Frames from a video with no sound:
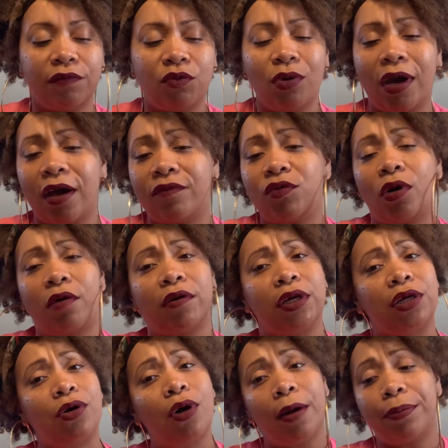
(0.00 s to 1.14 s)
If you have, you already
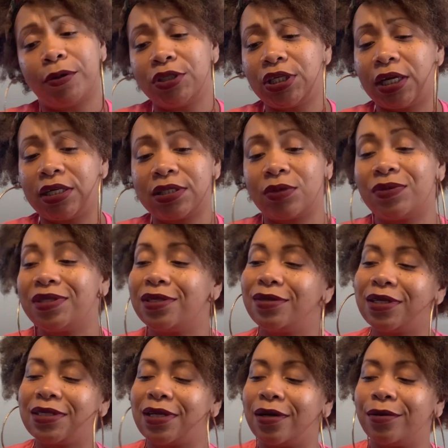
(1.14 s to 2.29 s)
know I appreciate it. So until
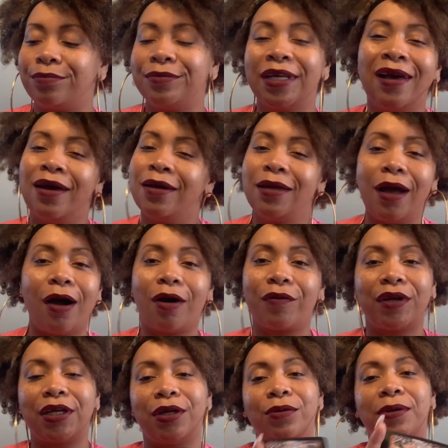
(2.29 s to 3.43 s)
next time, y'all
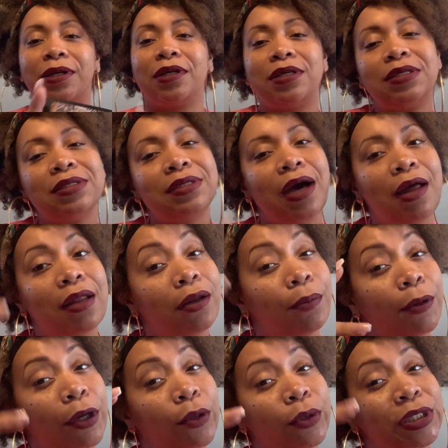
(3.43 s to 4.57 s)
already know what it is. Holla at a
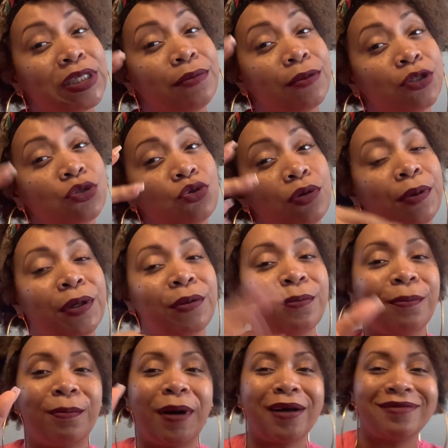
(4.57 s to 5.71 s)
player when you see me in Street Pimp.
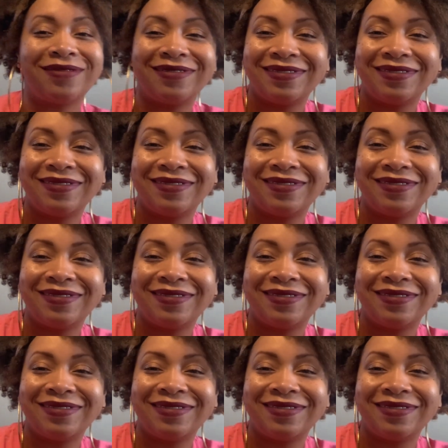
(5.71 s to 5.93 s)
Bye.